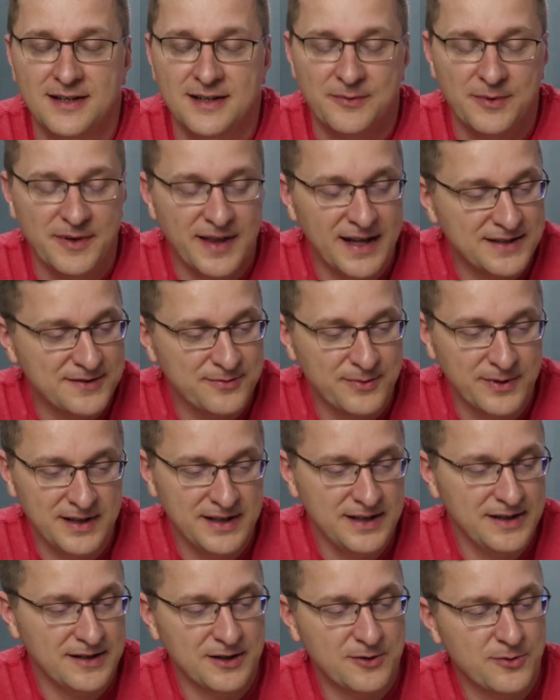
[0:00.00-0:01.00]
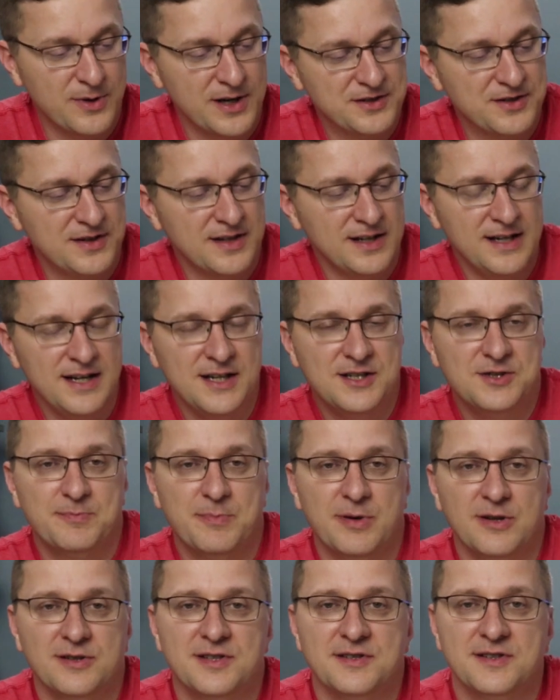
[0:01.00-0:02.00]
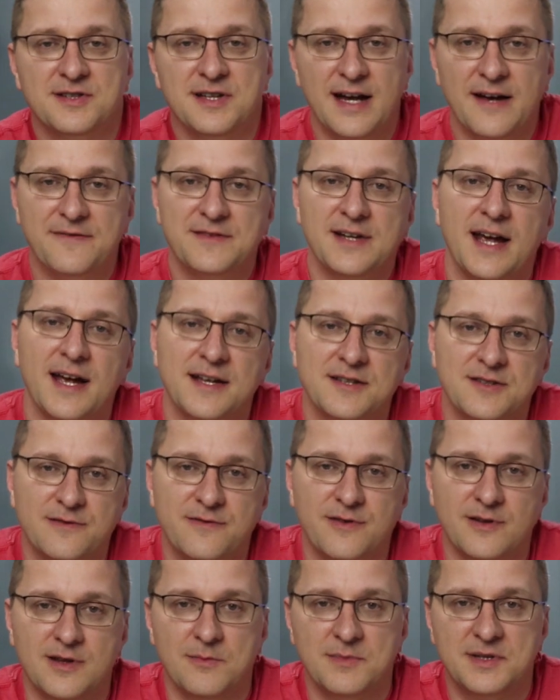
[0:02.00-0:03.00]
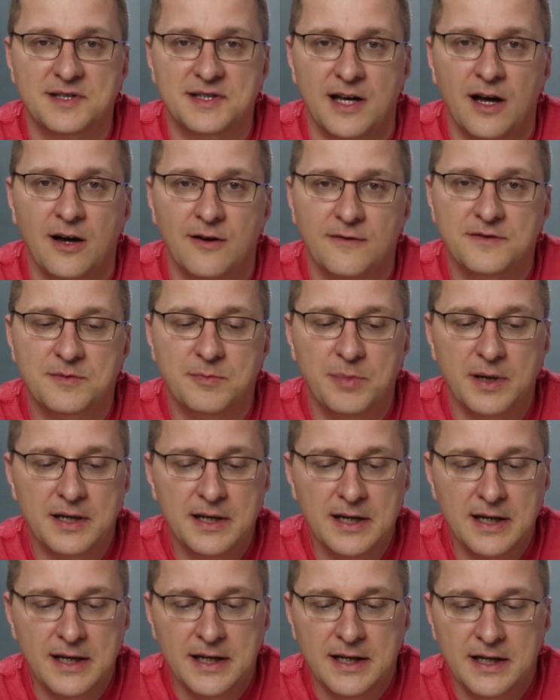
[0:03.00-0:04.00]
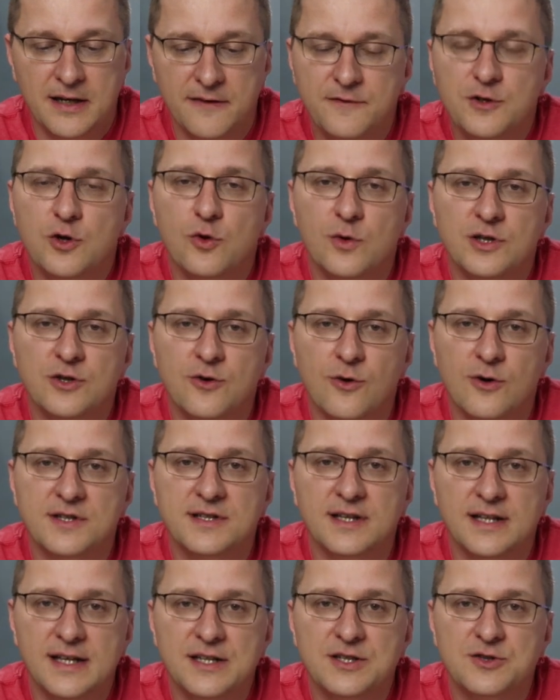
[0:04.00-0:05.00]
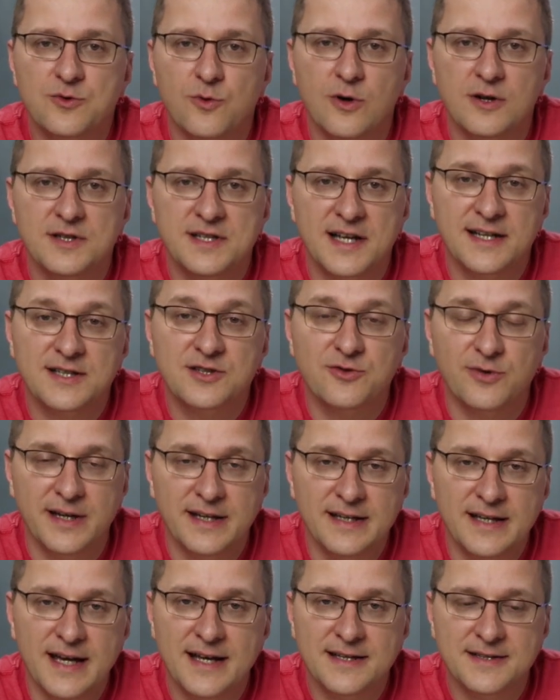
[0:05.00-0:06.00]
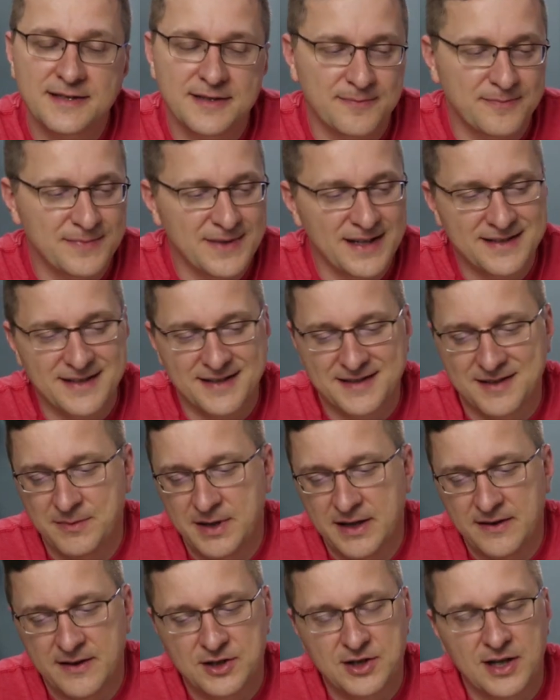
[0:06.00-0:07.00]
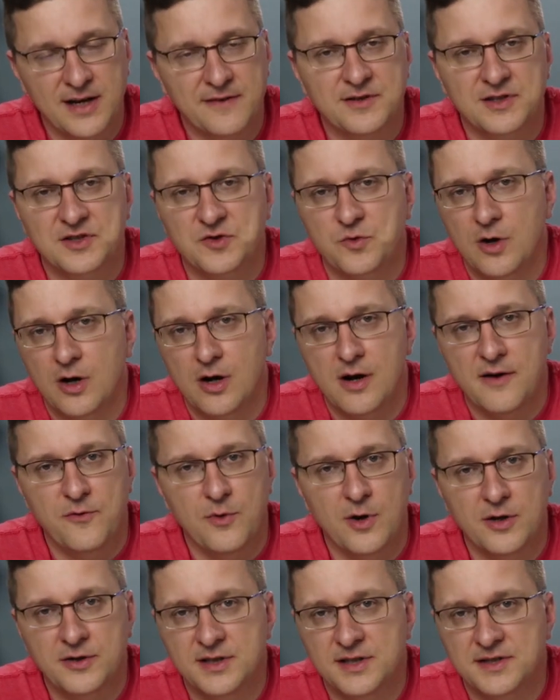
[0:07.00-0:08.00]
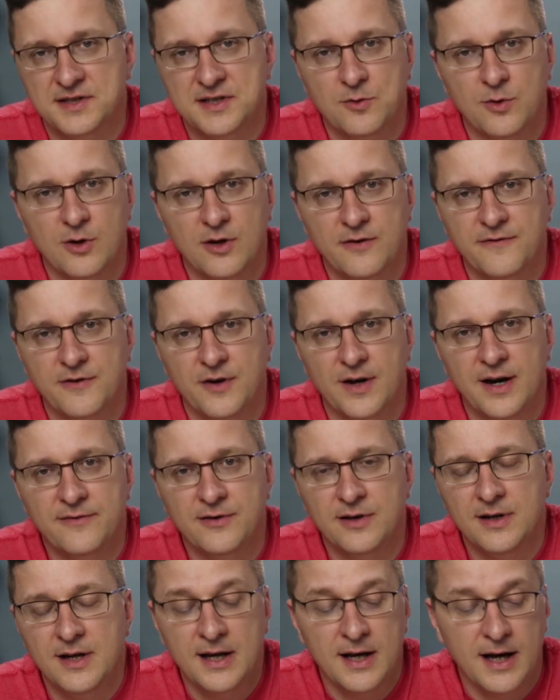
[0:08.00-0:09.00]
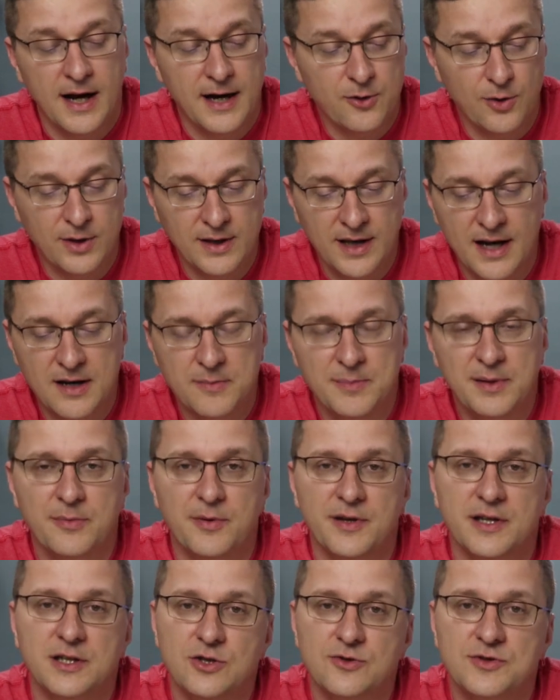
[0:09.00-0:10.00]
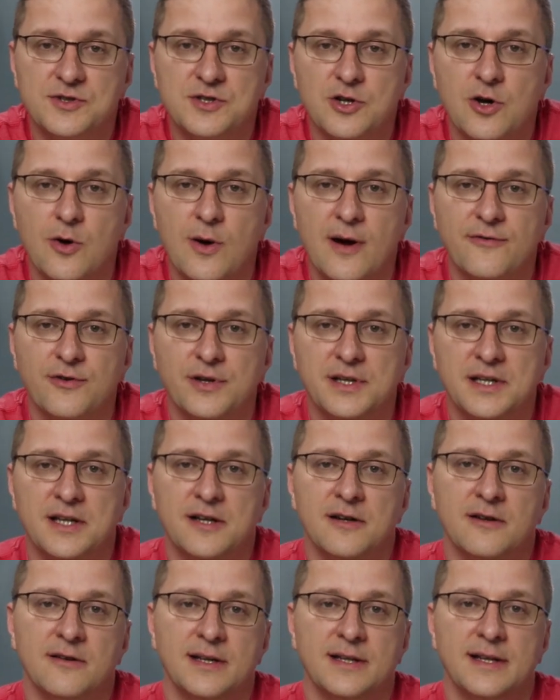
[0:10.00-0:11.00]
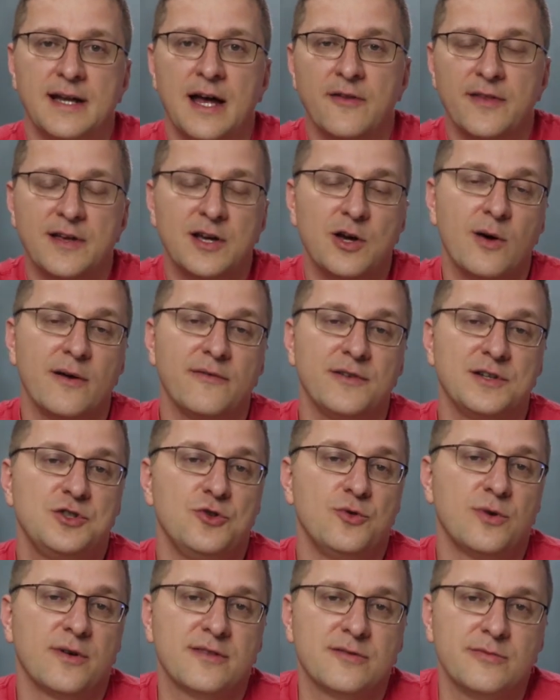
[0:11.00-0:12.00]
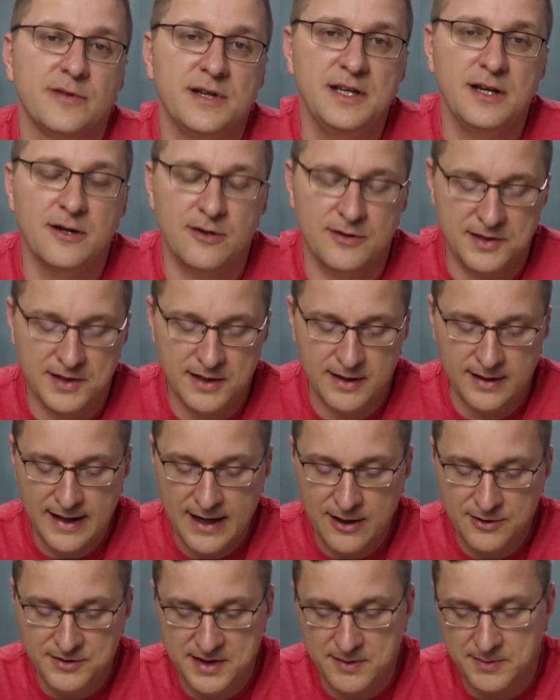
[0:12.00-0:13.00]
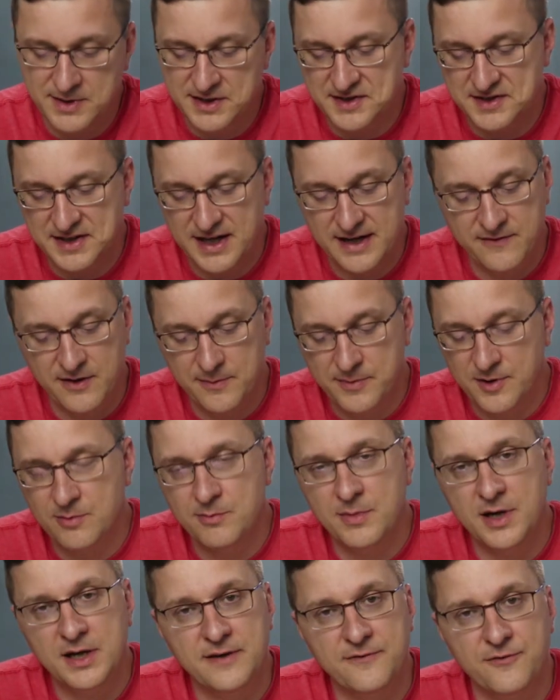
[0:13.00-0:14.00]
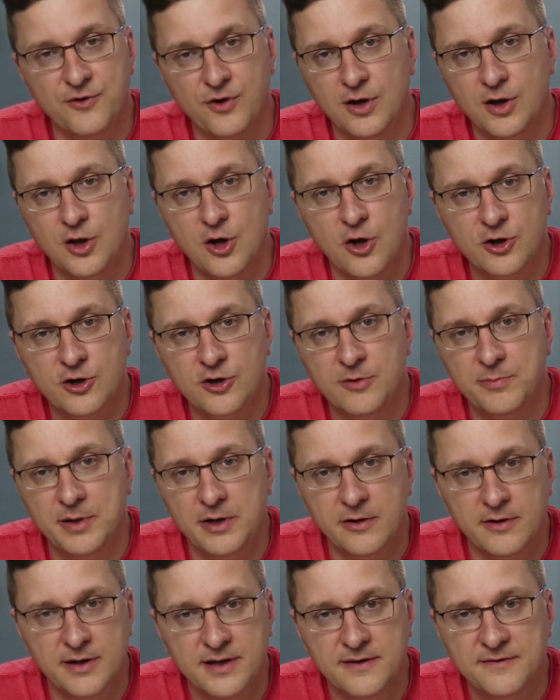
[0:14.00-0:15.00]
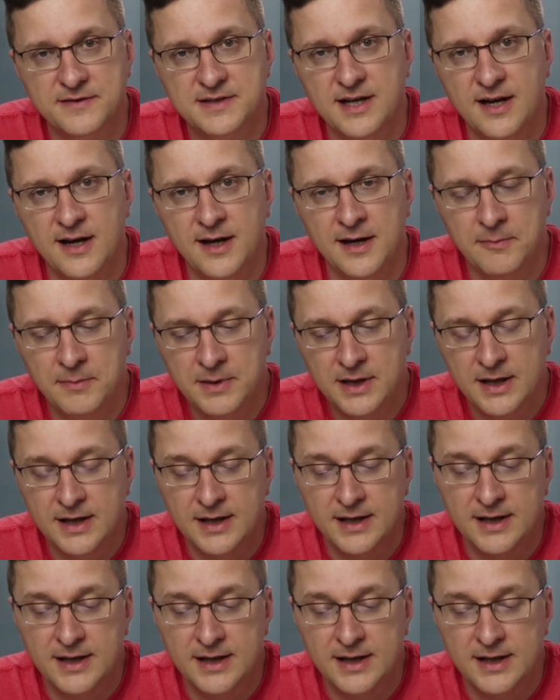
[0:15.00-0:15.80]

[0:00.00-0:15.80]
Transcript: Well, that's really a question that each person's going to have to answer for themselves. But if you and yours lean towards answering yes, that doesn't mean that you have to swear off Walt Disney World forever. I know a lot of people that used to go every year, and now they go every 2 or 3 years, and it allows them to save up their money for a longer period of time.